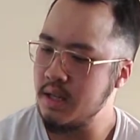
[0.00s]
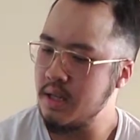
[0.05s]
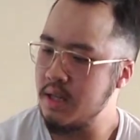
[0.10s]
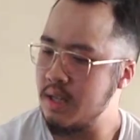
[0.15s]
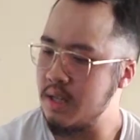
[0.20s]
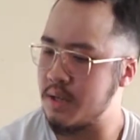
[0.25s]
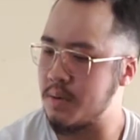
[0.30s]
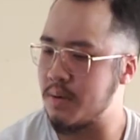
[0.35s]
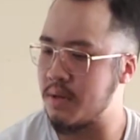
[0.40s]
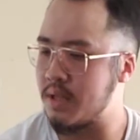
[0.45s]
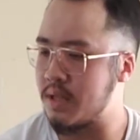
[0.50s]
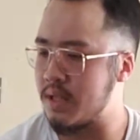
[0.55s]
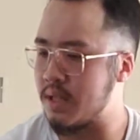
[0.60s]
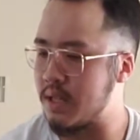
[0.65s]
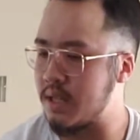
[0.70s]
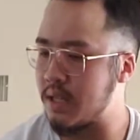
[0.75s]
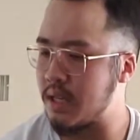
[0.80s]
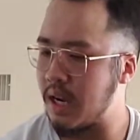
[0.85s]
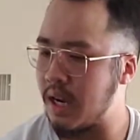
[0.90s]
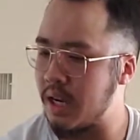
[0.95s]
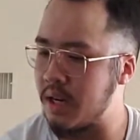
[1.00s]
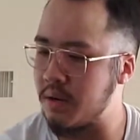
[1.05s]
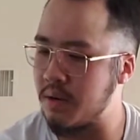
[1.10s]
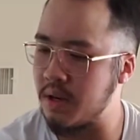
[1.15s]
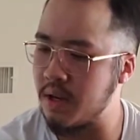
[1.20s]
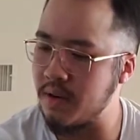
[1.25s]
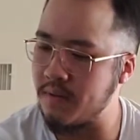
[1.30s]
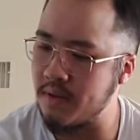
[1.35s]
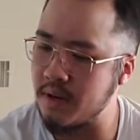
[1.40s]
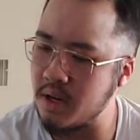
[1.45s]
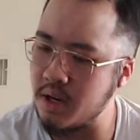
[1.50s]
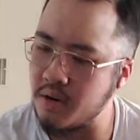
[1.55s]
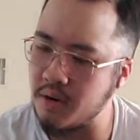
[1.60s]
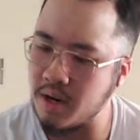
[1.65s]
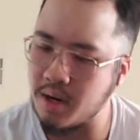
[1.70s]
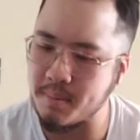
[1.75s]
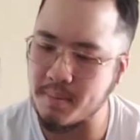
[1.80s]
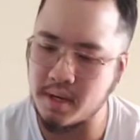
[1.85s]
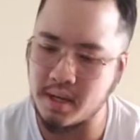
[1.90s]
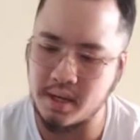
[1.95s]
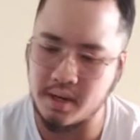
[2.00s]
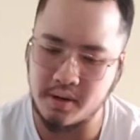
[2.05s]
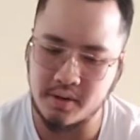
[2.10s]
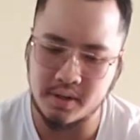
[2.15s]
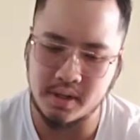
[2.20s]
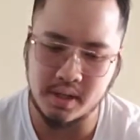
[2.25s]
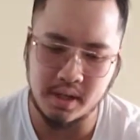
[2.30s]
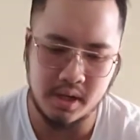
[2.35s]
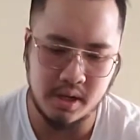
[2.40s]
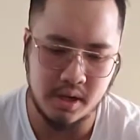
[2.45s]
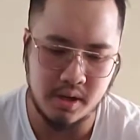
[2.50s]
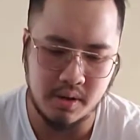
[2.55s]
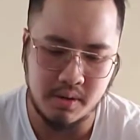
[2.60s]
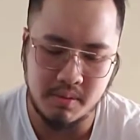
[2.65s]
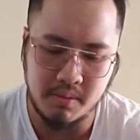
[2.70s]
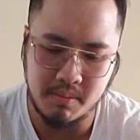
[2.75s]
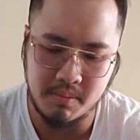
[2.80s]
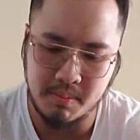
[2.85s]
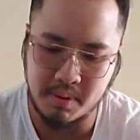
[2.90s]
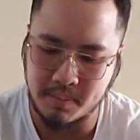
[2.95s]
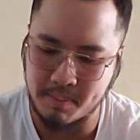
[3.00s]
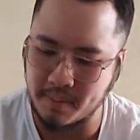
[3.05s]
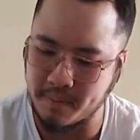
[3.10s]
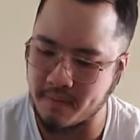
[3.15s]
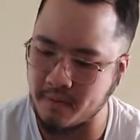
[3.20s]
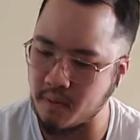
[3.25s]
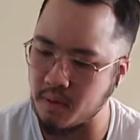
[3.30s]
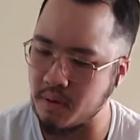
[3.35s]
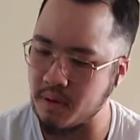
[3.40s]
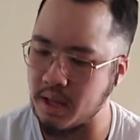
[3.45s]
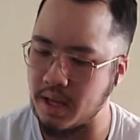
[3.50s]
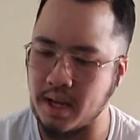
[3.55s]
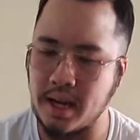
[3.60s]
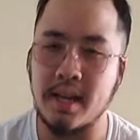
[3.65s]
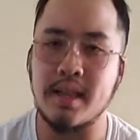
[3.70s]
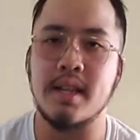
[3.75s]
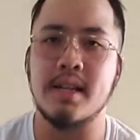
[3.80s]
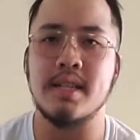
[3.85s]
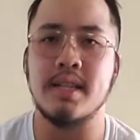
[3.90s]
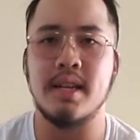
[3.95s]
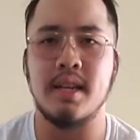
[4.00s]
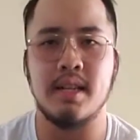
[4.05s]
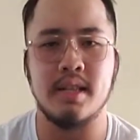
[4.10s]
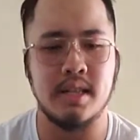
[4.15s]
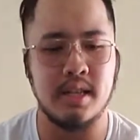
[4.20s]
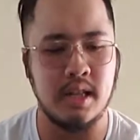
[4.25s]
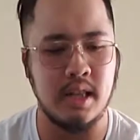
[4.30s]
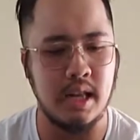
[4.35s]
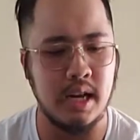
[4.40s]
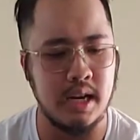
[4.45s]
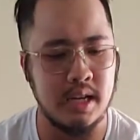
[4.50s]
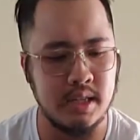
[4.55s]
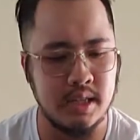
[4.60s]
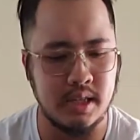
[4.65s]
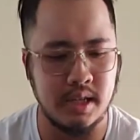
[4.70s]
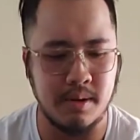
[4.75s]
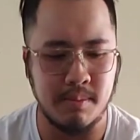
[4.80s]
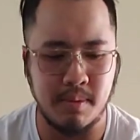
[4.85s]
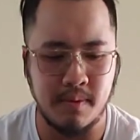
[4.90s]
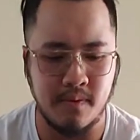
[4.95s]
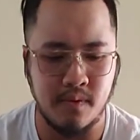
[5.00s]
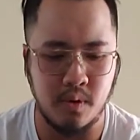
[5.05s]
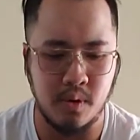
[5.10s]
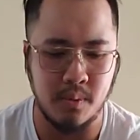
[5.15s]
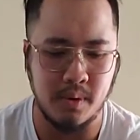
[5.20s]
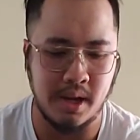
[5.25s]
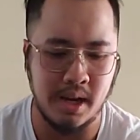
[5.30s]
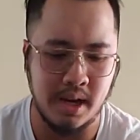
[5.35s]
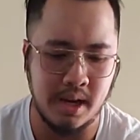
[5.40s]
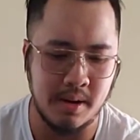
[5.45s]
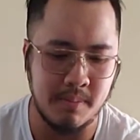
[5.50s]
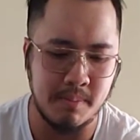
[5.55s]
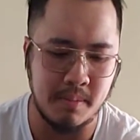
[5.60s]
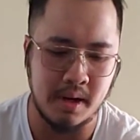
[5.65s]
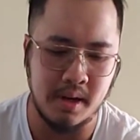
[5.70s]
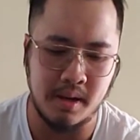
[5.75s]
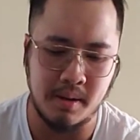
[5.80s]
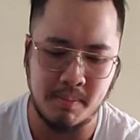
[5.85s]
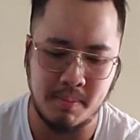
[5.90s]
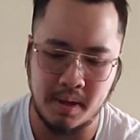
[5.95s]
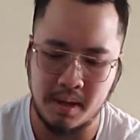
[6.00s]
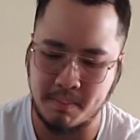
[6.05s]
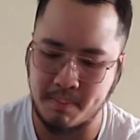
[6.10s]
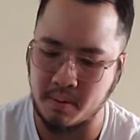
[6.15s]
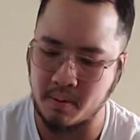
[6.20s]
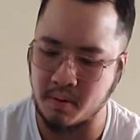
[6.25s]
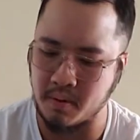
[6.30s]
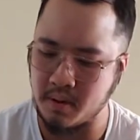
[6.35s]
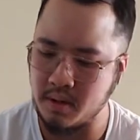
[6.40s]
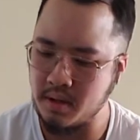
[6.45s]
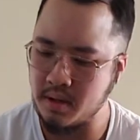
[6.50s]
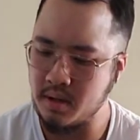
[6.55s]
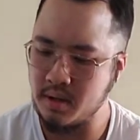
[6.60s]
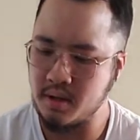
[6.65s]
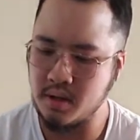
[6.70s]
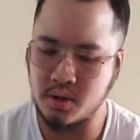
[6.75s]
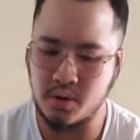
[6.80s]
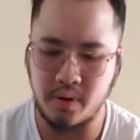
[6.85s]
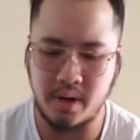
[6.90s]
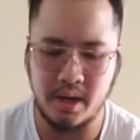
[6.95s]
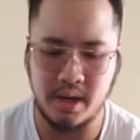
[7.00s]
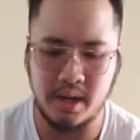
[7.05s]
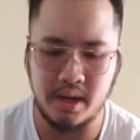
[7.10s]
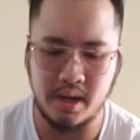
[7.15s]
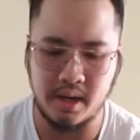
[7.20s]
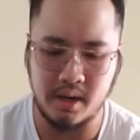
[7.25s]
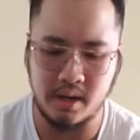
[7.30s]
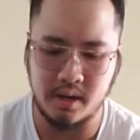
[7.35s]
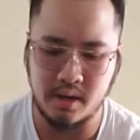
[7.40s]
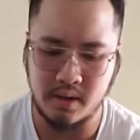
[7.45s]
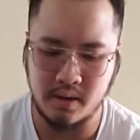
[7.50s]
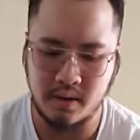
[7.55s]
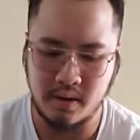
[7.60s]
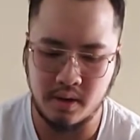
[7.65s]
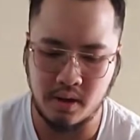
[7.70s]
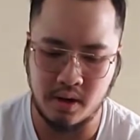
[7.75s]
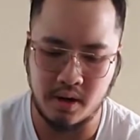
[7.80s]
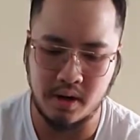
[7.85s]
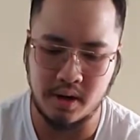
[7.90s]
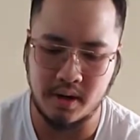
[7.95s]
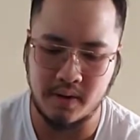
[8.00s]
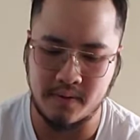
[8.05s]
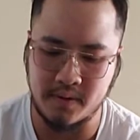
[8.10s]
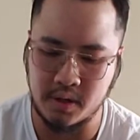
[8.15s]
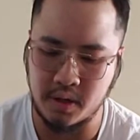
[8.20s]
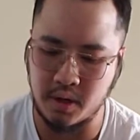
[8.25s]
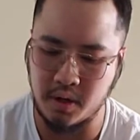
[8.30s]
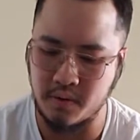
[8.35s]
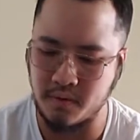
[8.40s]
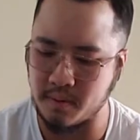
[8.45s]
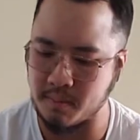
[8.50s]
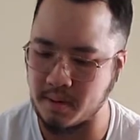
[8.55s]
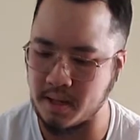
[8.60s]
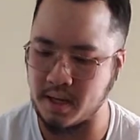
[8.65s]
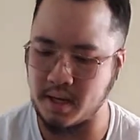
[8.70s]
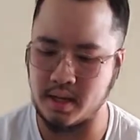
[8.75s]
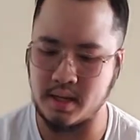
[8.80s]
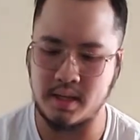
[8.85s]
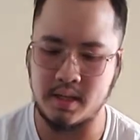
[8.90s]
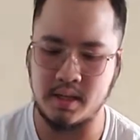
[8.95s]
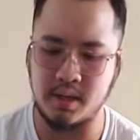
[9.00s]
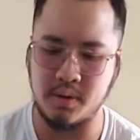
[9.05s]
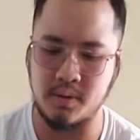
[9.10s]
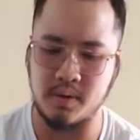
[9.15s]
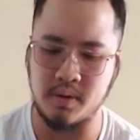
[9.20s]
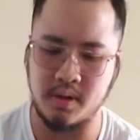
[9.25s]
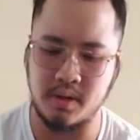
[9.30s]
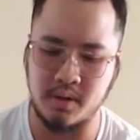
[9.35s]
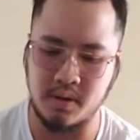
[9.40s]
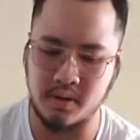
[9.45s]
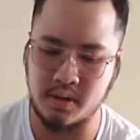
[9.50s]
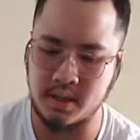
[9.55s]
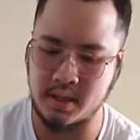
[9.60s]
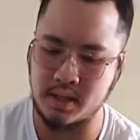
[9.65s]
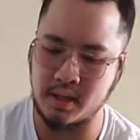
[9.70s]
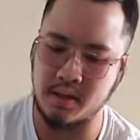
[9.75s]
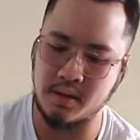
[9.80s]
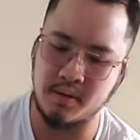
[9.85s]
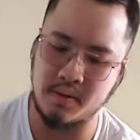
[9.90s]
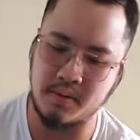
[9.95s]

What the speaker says: This was, I don't even know how many years ago, but before they had the teens class and before we had many people training long enough to go from kids to adults. So